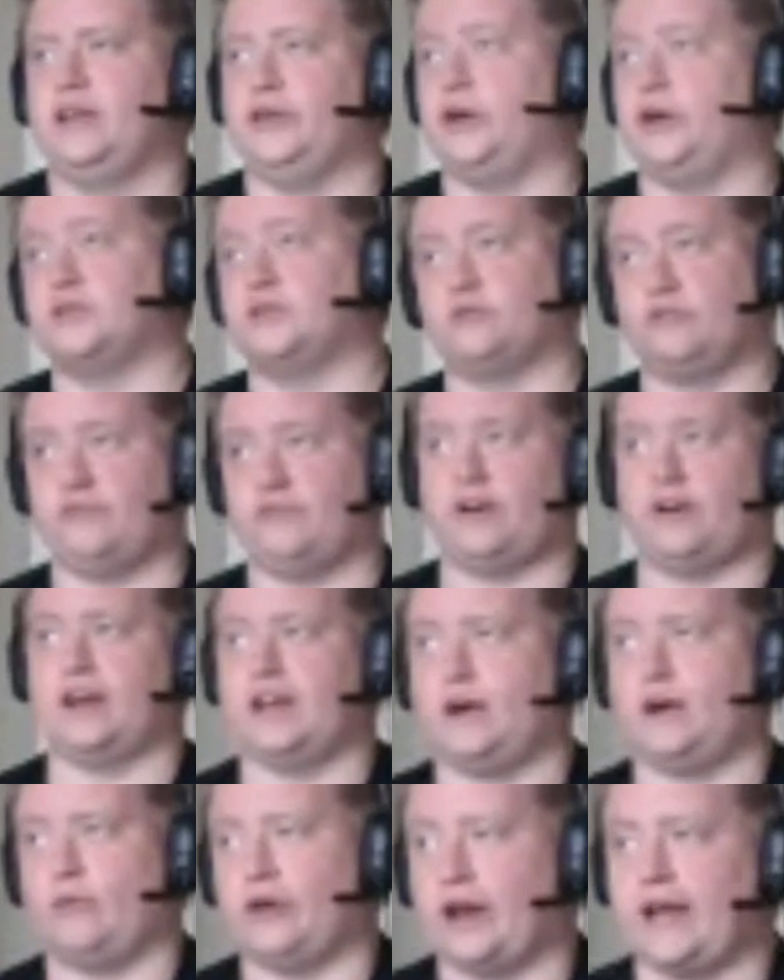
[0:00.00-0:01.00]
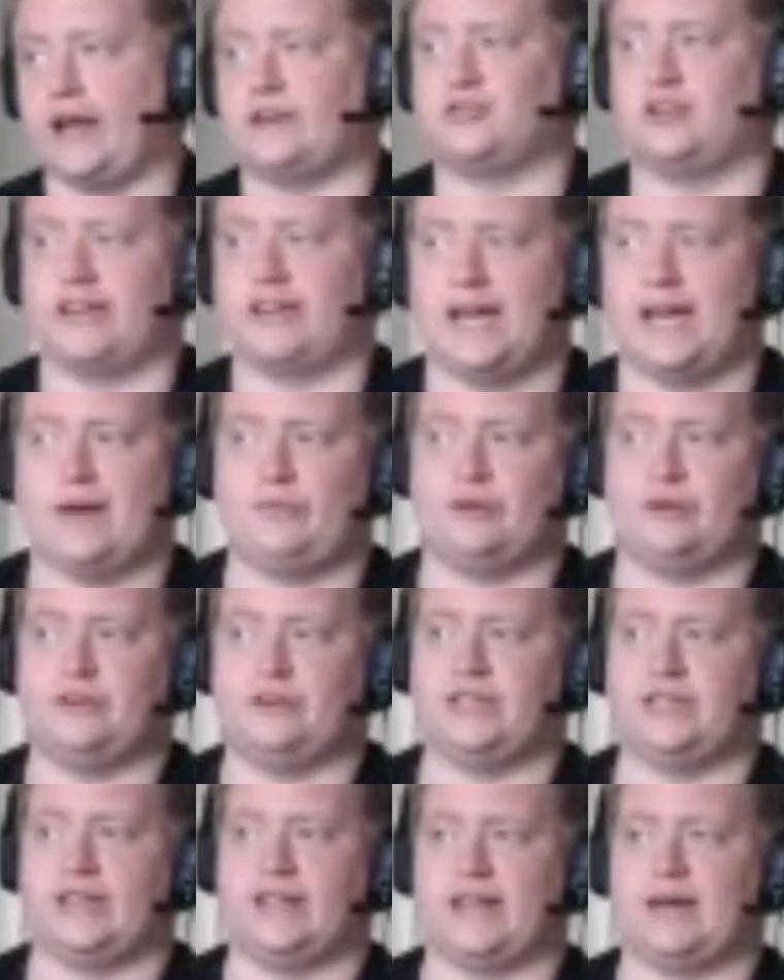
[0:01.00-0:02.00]
you guys will find out what actually
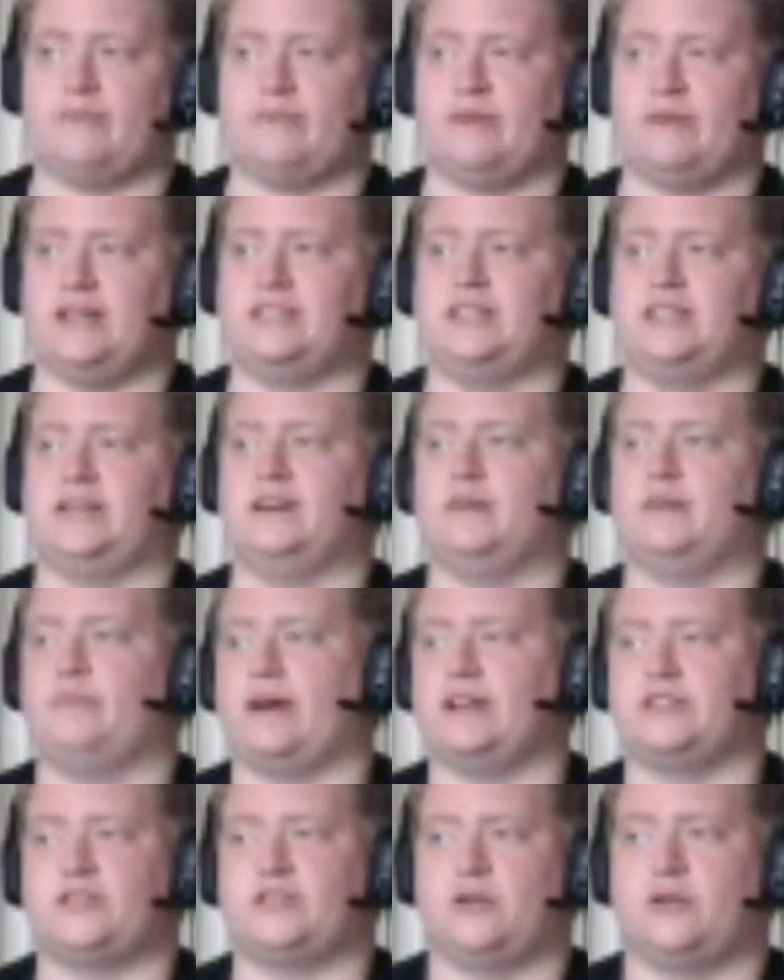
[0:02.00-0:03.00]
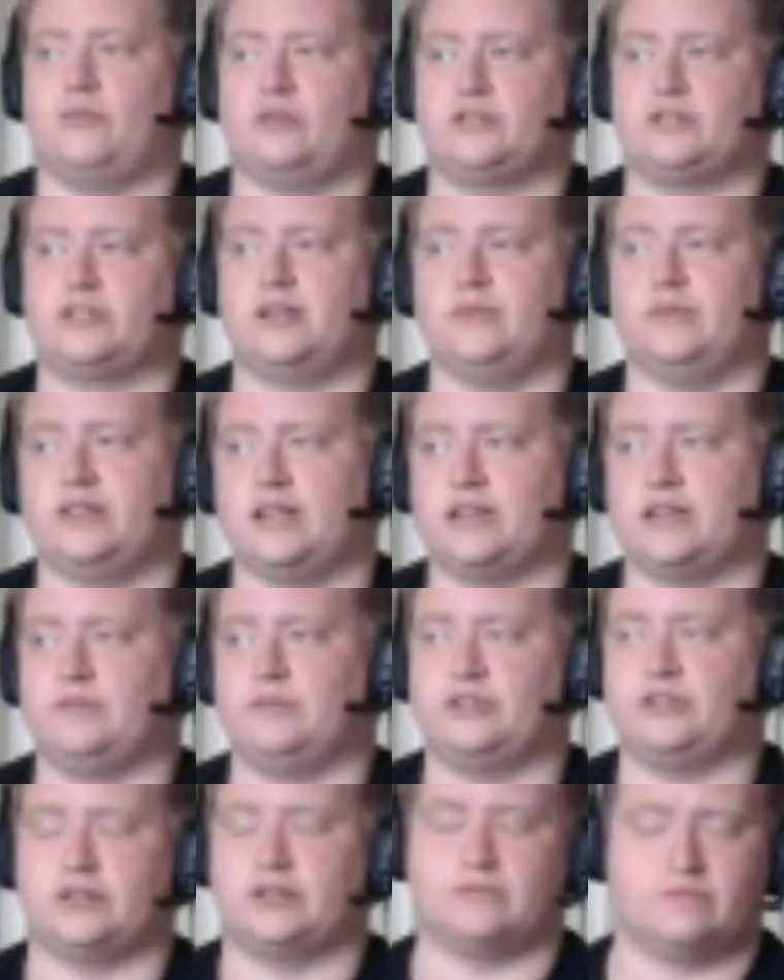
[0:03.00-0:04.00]
happened in that meeting based on what's going to be the
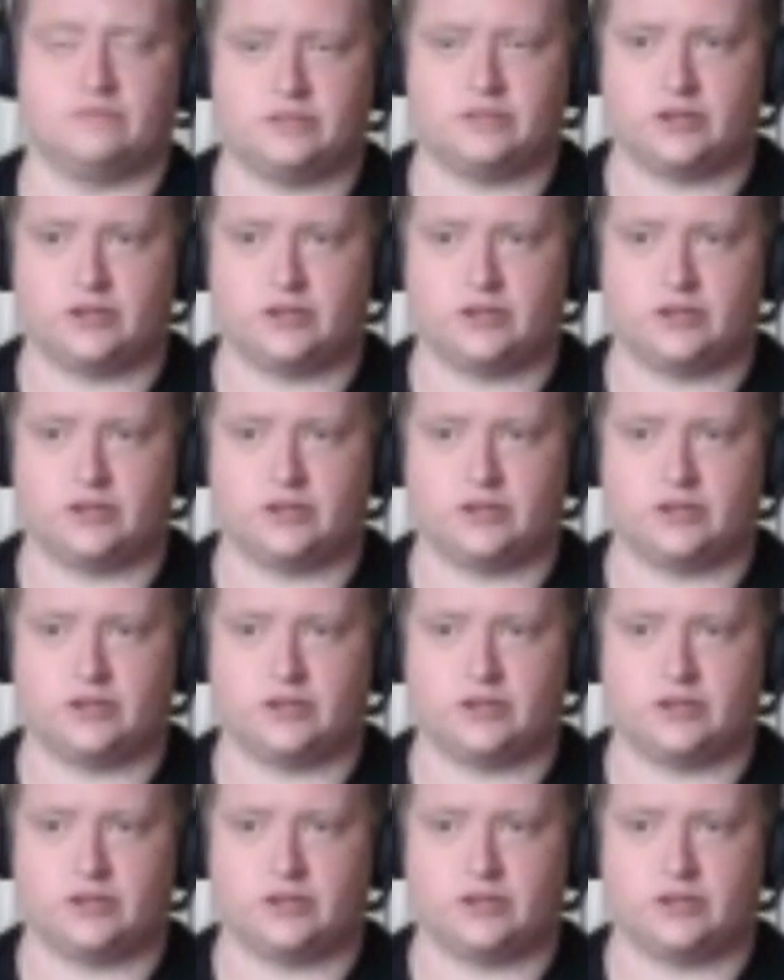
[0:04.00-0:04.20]
next mission.